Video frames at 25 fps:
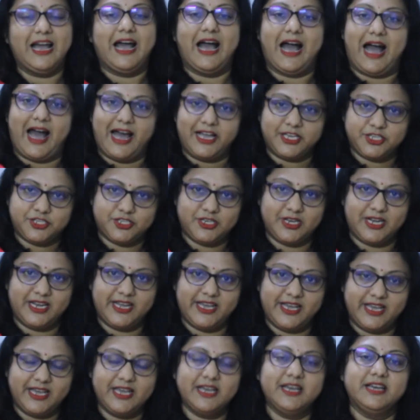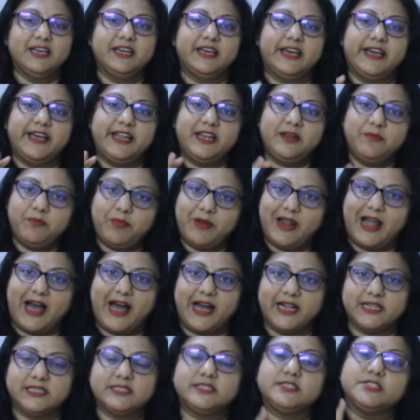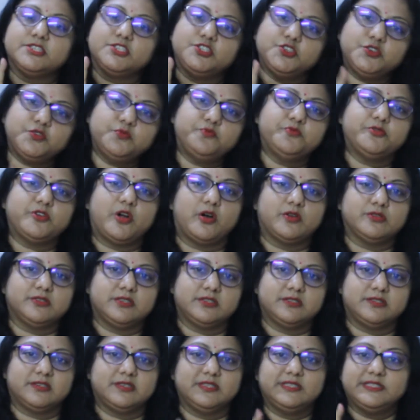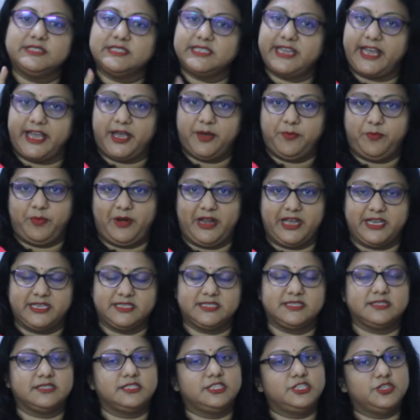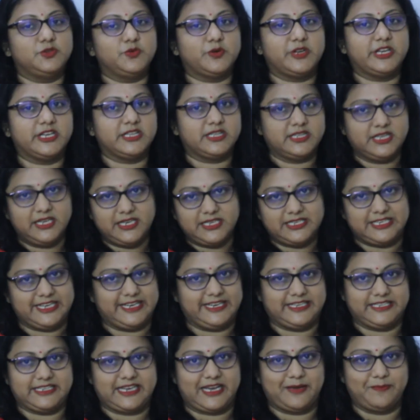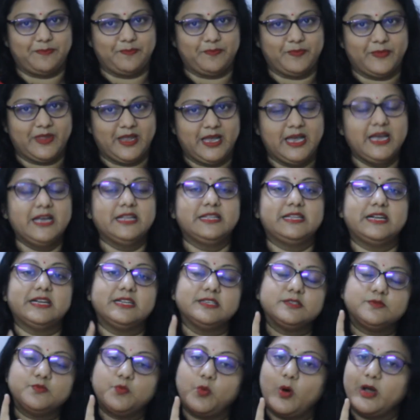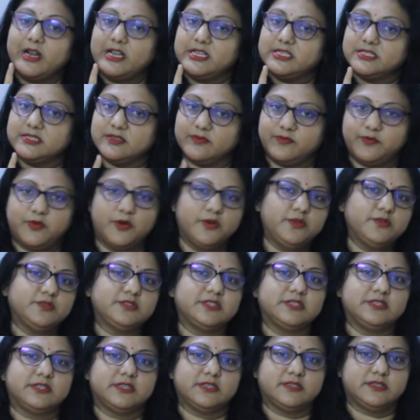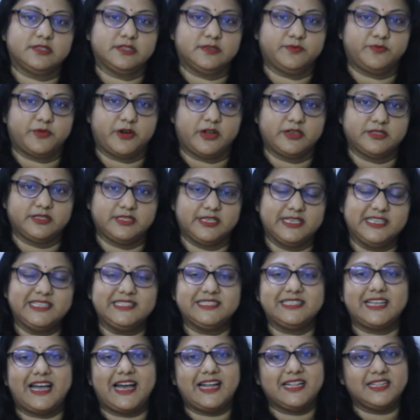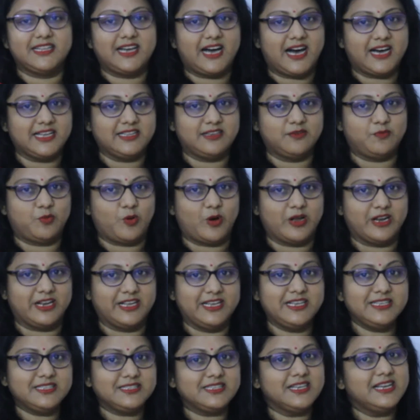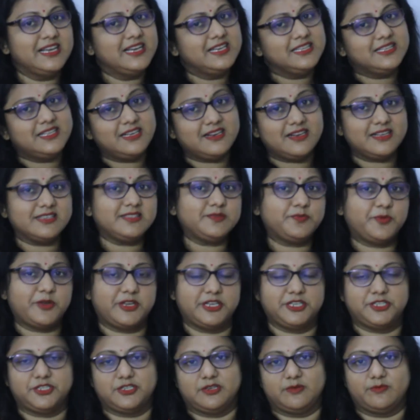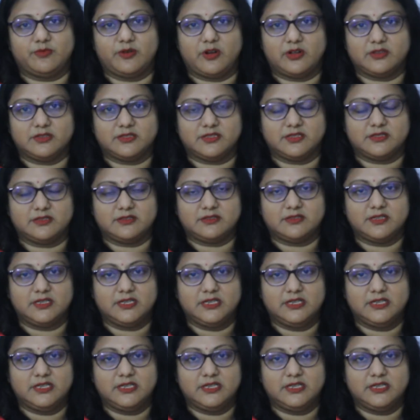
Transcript: Actually, in plants, two processes take place during the daytime. That is, one is the photosynthesis process and the other one is the respiration process.